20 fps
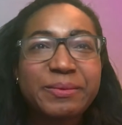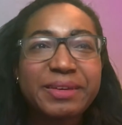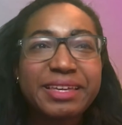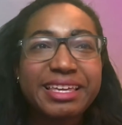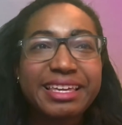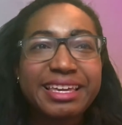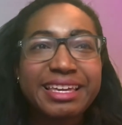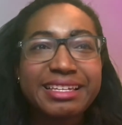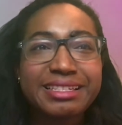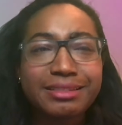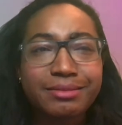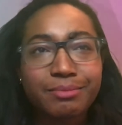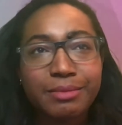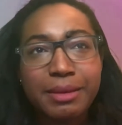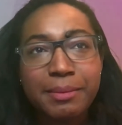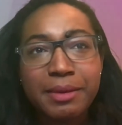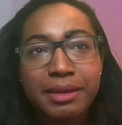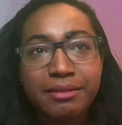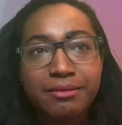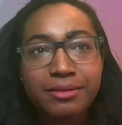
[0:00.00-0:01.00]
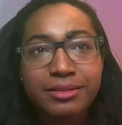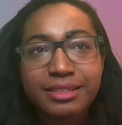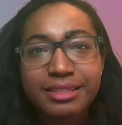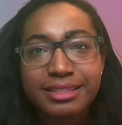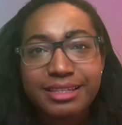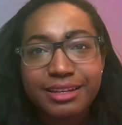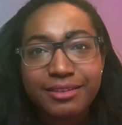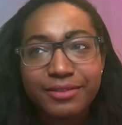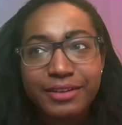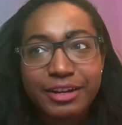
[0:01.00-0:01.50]
Because maybe it was a
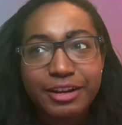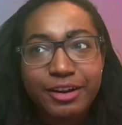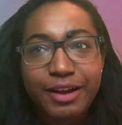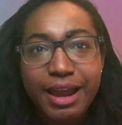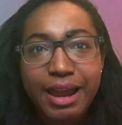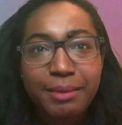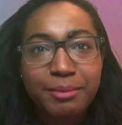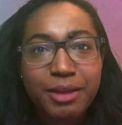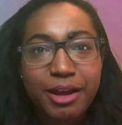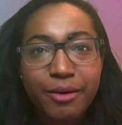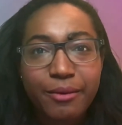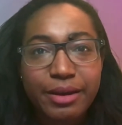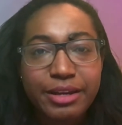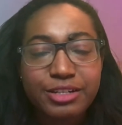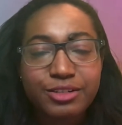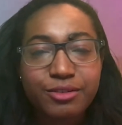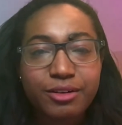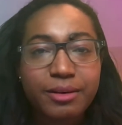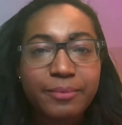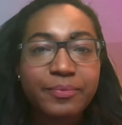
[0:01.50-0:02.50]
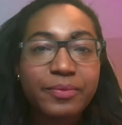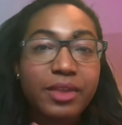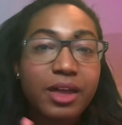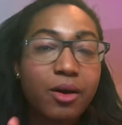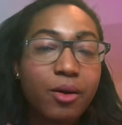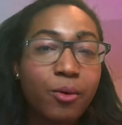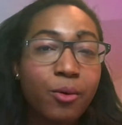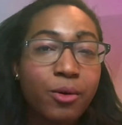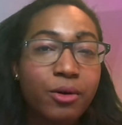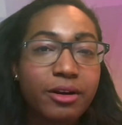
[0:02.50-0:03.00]
stick figure. I'm not quite sure.
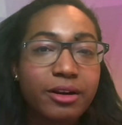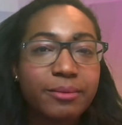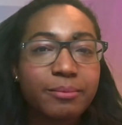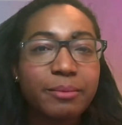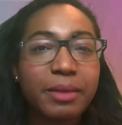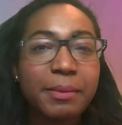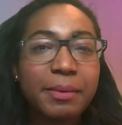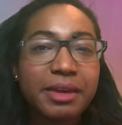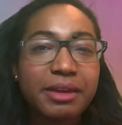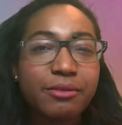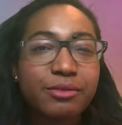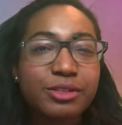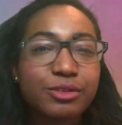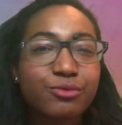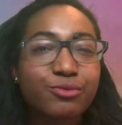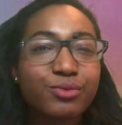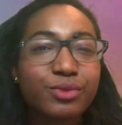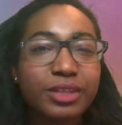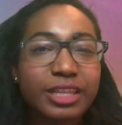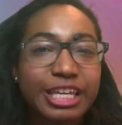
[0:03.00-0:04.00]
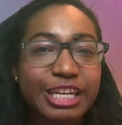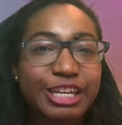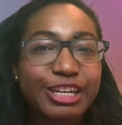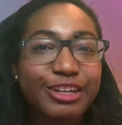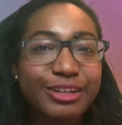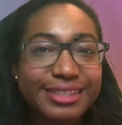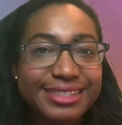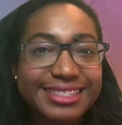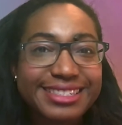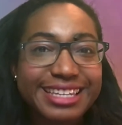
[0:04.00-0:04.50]
Or maybe it was a really
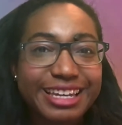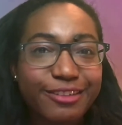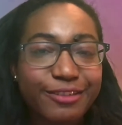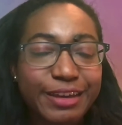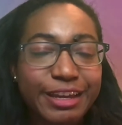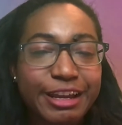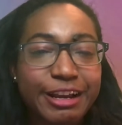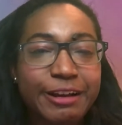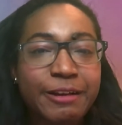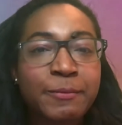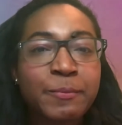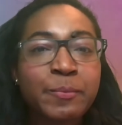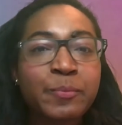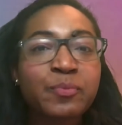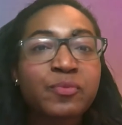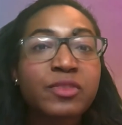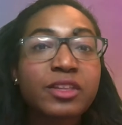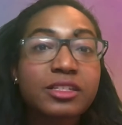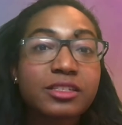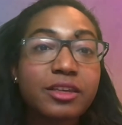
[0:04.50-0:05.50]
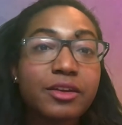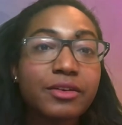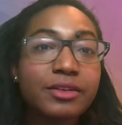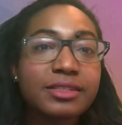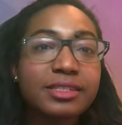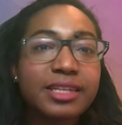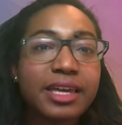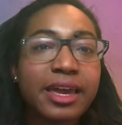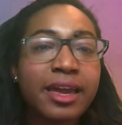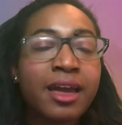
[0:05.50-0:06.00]
good stick figure. So you can
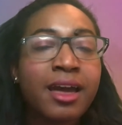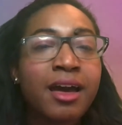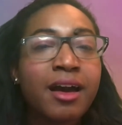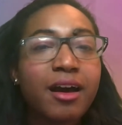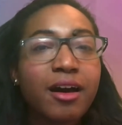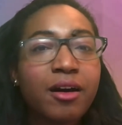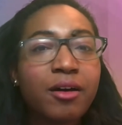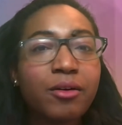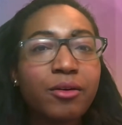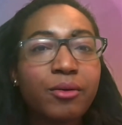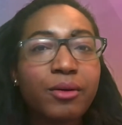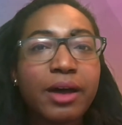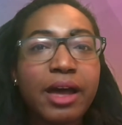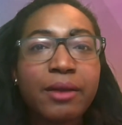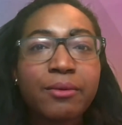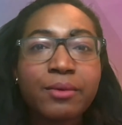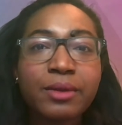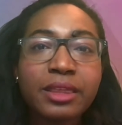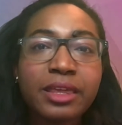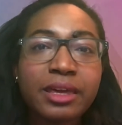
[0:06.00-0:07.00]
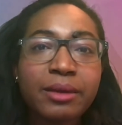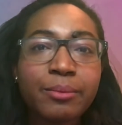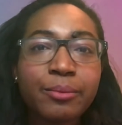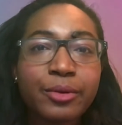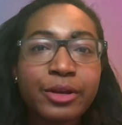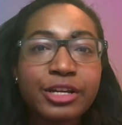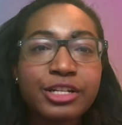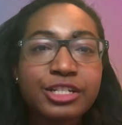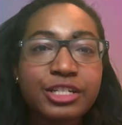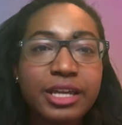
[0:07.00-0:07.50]
say, "Oh, I really
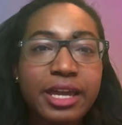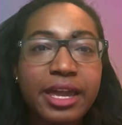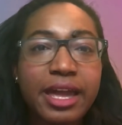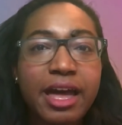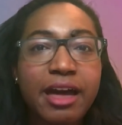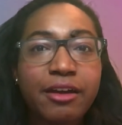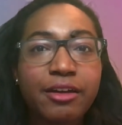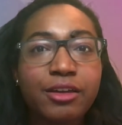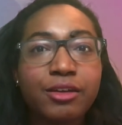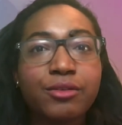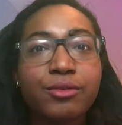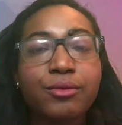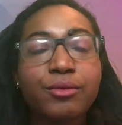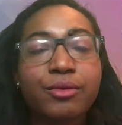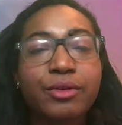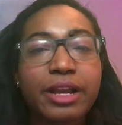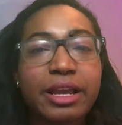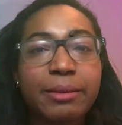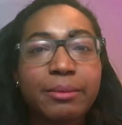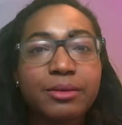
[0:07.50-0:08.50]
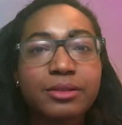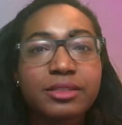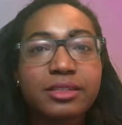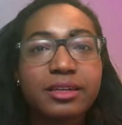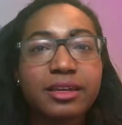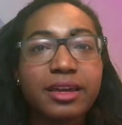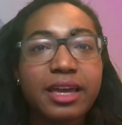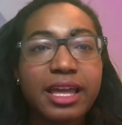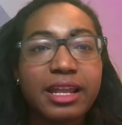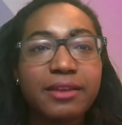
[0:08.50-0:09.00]
appreciate how you were able to
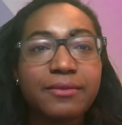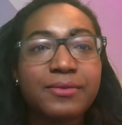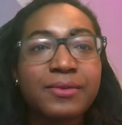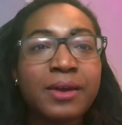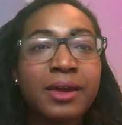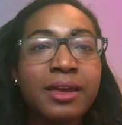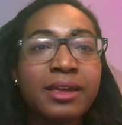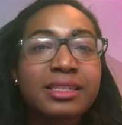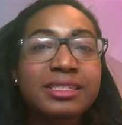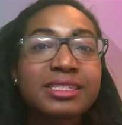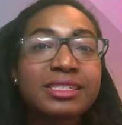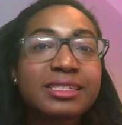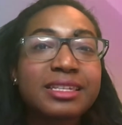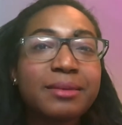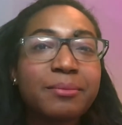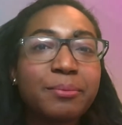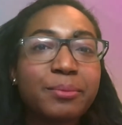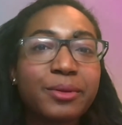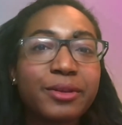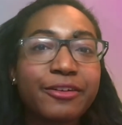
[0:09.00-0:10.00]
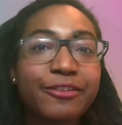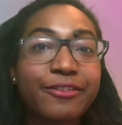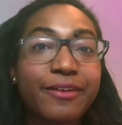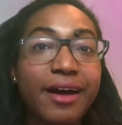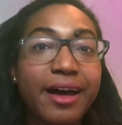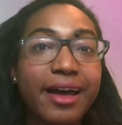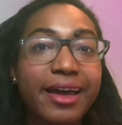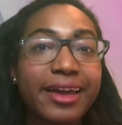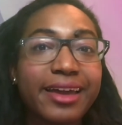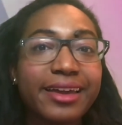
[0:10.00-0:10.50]
kind of
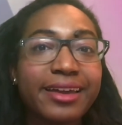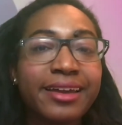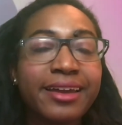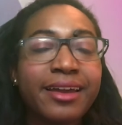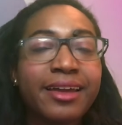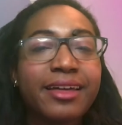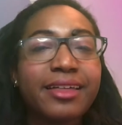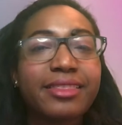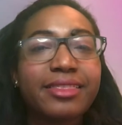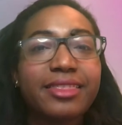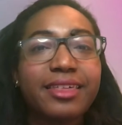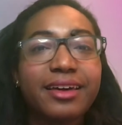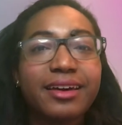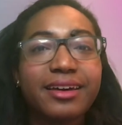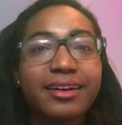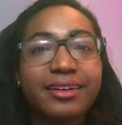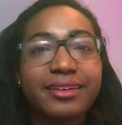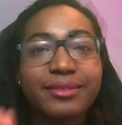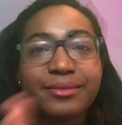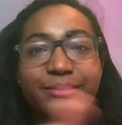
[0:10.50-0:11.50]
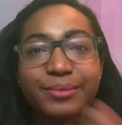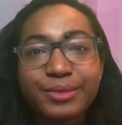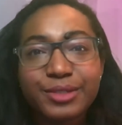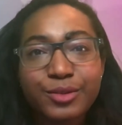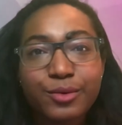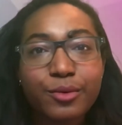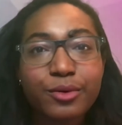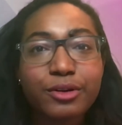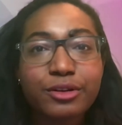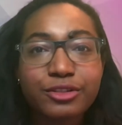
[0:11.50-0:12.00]
simplify the
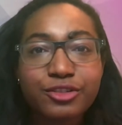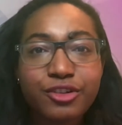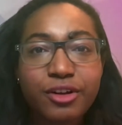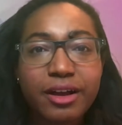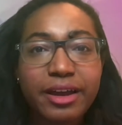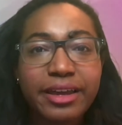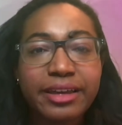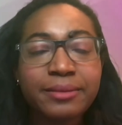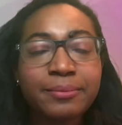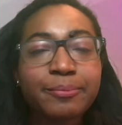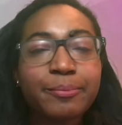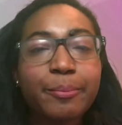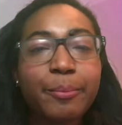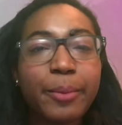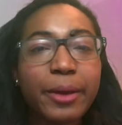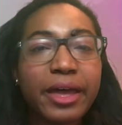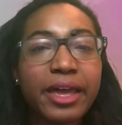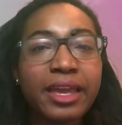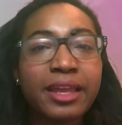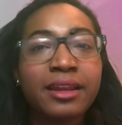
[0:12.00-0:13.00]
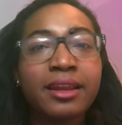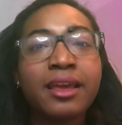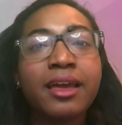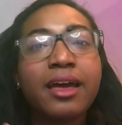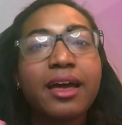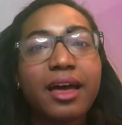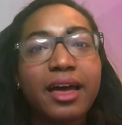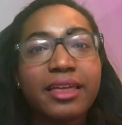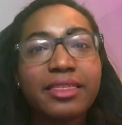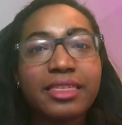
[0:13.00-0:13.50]
squirrel drawing, but
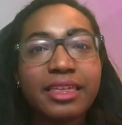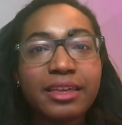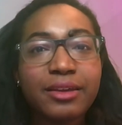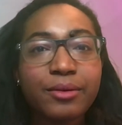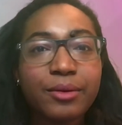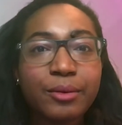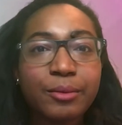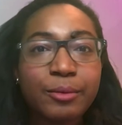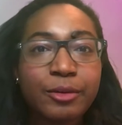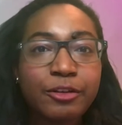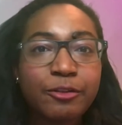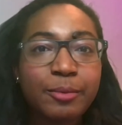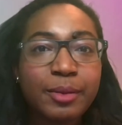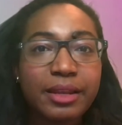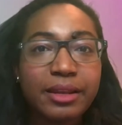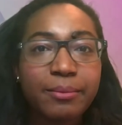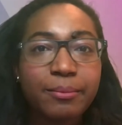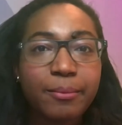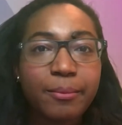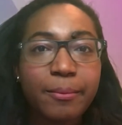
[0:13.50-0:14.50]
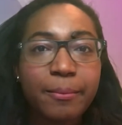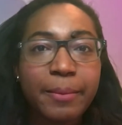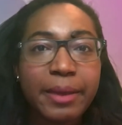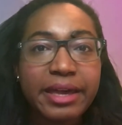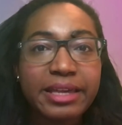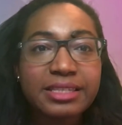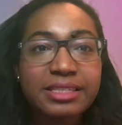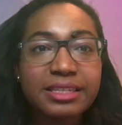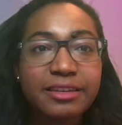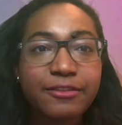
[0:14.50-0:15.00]
I think it would have been
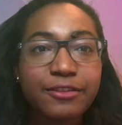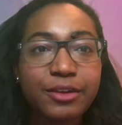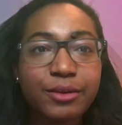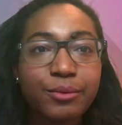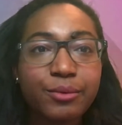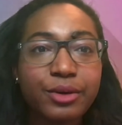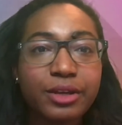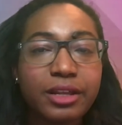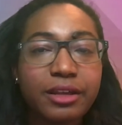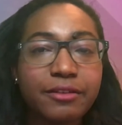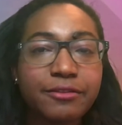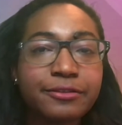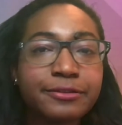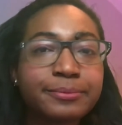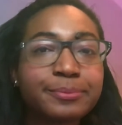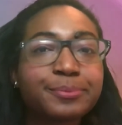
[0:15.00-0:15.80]
best if you would have,"